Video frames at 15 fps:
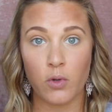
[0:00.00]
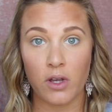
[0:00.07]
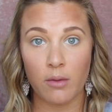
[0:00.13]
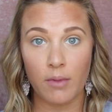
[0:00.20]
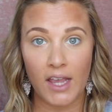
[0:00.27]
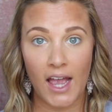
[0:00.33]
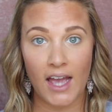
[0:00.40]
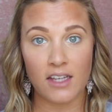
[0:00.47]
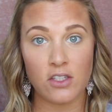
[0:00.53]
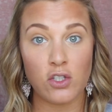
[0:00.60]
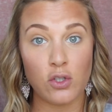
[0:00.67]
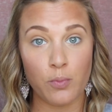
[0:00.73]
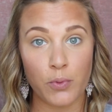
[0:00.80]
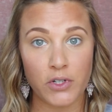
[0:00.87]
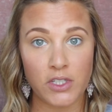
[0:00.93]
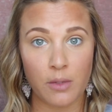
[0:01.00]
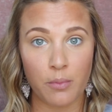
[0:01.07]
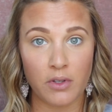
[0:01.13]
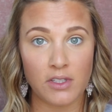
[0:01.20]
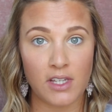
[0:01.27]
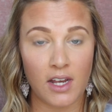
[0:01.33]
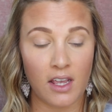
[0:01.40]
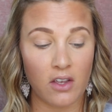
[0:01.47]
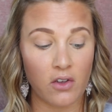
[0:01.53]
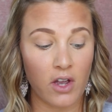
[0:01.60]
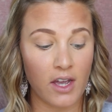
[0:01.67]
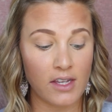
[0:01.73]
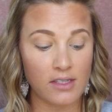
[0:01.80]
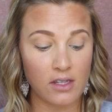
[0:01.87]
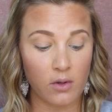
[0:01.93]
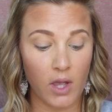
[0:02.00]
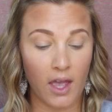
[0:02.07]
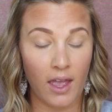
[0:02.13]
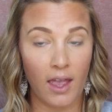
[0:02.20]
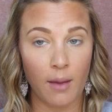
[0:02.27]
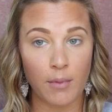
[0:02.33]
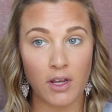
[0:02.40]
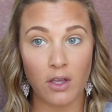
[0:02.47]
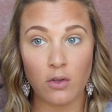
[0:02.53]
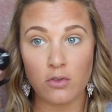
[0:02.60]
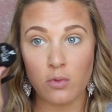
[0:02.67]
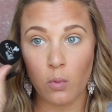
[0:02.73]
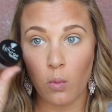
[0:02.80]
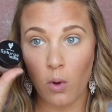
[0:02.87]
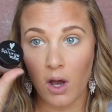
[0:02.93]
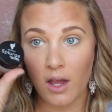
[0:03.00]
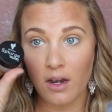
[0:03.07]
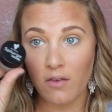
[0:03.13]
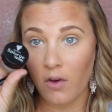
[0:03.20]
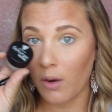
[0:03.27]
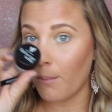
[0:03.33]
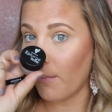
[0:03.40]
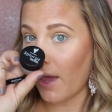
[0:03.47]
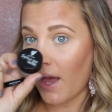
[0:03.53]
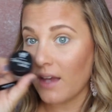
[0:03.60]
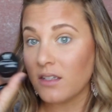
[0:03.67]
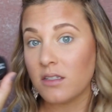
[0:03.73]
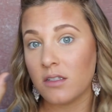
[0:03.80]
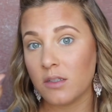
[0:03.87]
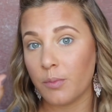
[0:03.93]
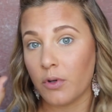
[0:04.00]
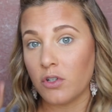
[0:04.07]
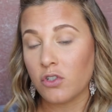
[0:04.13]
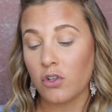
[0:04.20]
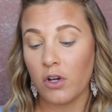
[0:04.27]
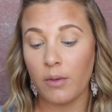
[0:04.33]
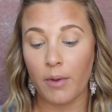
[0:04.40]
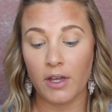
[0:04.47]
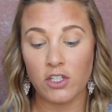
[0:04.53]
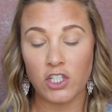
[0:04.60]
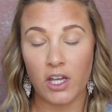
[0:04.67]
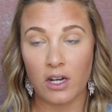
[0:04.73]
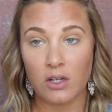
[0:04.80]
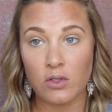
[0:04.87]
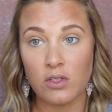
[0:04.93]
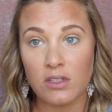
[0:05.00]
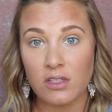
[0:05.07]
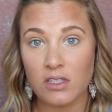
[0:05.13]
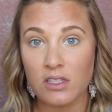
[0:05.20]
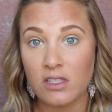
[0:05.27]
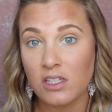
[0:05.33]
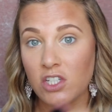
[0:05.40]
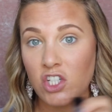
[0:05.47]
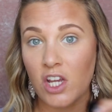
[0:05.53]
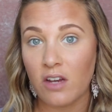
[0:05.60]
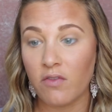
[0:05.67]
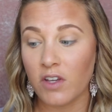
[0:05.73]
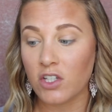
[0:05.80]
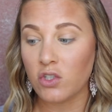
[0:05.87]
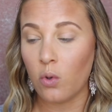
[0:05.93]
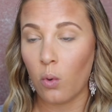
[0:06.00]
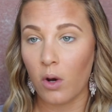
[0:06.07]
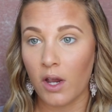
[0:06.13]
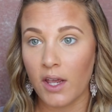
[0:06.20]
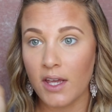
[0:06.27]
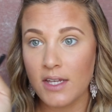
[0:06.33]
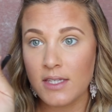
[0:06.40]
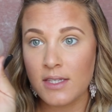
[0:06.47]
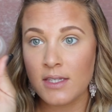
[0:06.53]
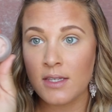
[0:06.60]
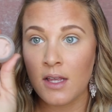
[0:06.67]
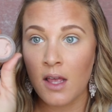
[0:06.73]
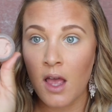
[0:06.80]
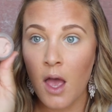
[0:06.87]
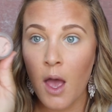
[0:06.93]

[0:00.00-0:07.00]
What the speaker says: We're gonna make eyes super simple today, you guys, okay? I'm gonna use one of our matte Splurge cream eyeshadows. This is the shade Victorious.